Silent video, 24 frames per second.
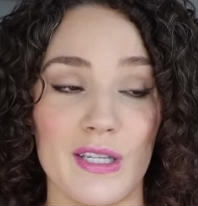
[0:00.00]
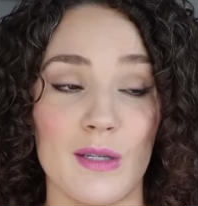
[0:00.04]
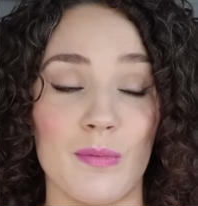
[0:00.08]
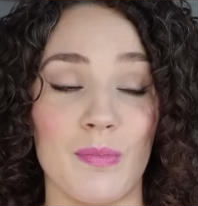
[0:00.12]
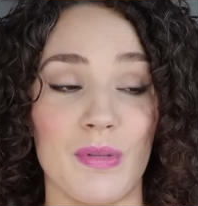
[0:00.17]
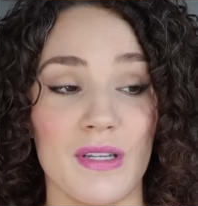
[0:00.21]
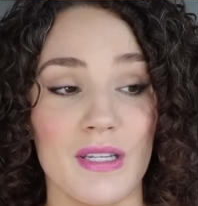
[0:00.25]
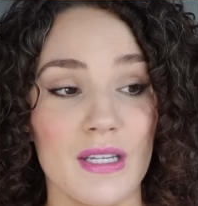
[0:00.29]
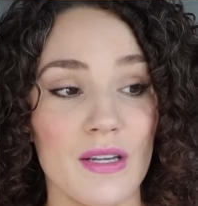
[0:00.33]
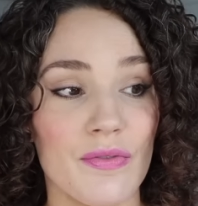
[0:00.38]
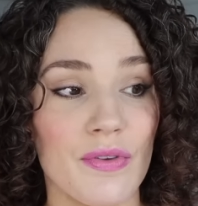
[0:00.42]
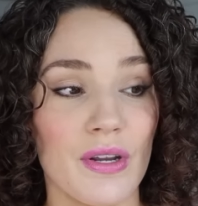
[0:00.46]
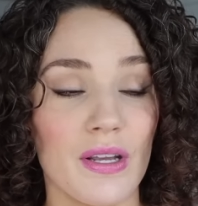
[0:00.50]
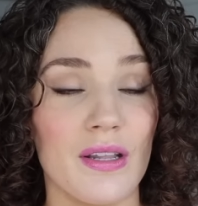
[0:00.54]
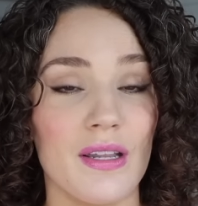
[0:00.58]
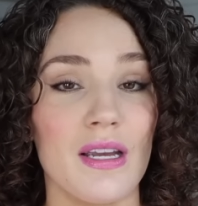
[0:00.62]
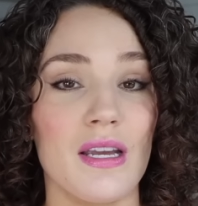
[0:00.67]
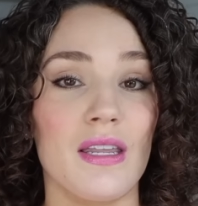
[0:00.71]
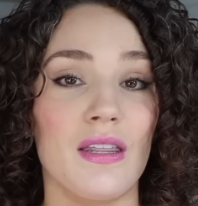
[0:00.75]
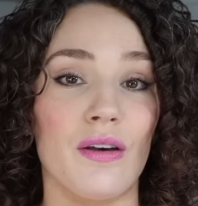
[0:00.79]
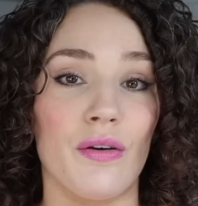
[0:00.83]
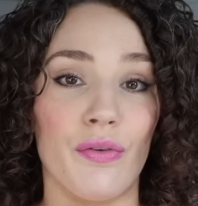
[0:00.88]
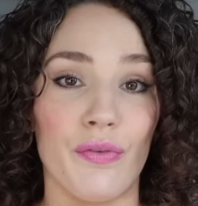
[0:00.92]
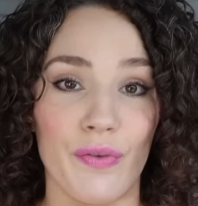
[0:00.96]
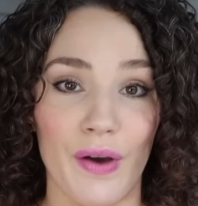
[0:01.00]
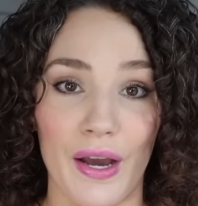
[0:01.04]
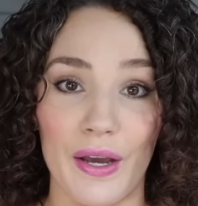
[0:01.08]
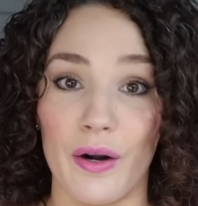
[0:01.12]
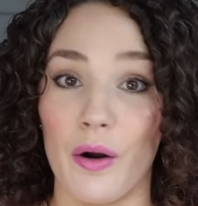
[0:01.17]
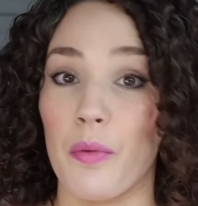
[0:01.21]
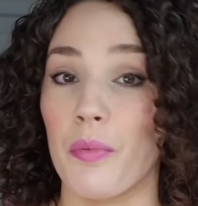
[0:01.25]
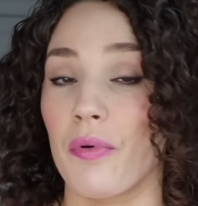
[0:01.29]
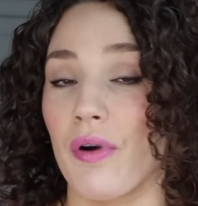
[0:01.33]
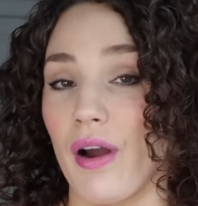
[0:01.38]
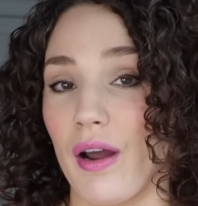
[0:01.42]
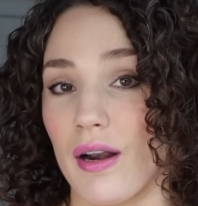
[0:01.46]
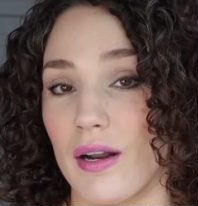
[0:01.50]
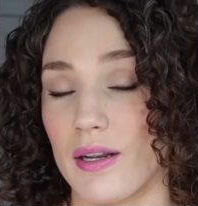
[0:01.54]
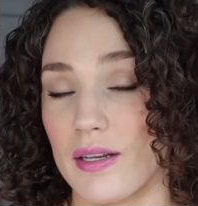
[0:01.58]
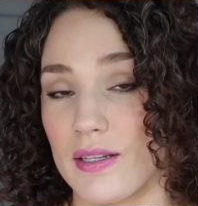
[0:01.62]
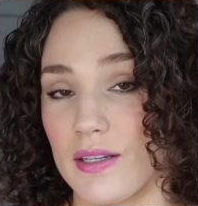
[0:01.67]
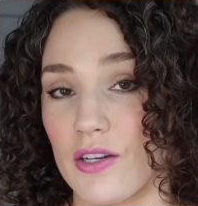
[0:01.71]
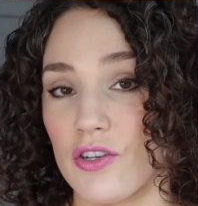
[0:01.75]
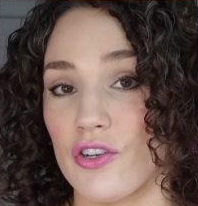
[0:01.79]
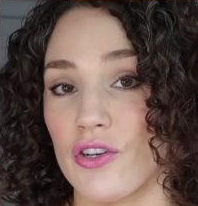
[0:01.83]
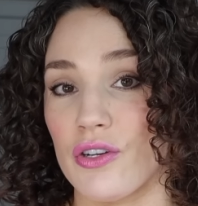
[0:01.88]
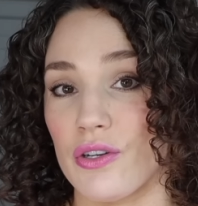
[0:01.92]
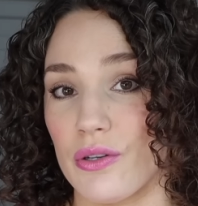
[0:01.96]
specifically the final products
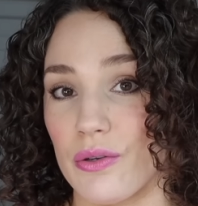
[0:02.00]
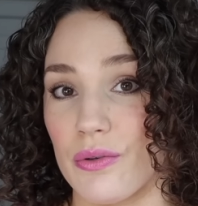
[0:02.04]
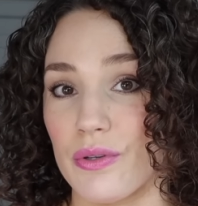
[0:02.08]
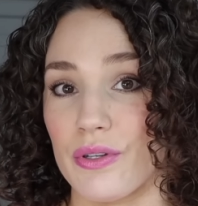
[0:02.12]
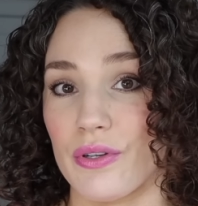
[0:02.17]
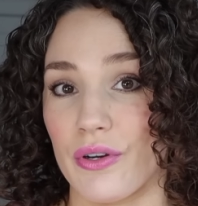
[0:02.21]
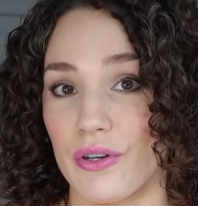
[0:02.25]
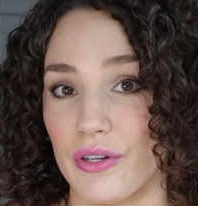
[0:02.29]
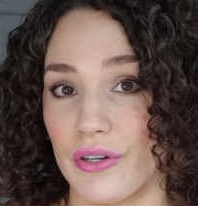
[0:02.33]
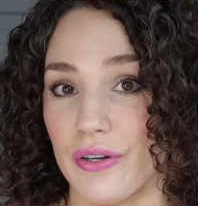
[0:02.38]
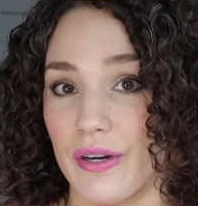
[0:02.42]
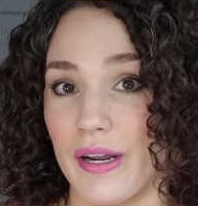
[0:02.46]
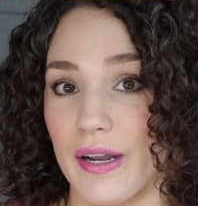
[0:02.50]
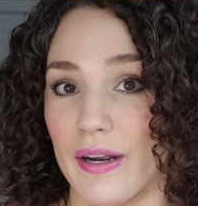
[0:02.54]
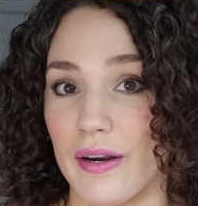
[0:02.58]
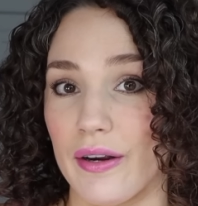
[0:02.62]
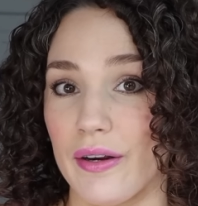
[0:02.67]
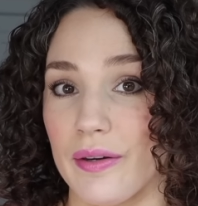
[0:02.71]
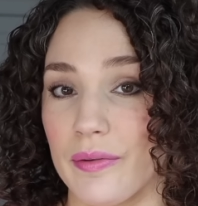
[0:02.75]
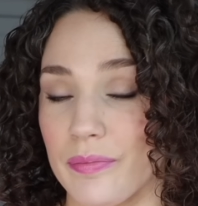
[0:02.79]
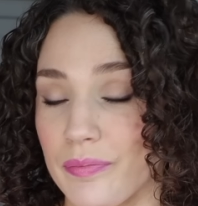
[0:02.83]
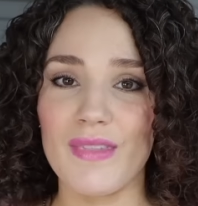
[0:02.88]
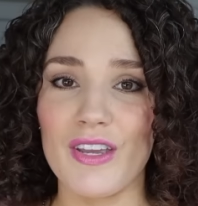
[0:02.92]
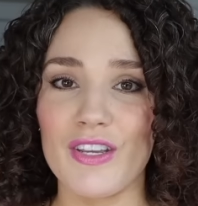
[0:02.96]
that you use on your hair.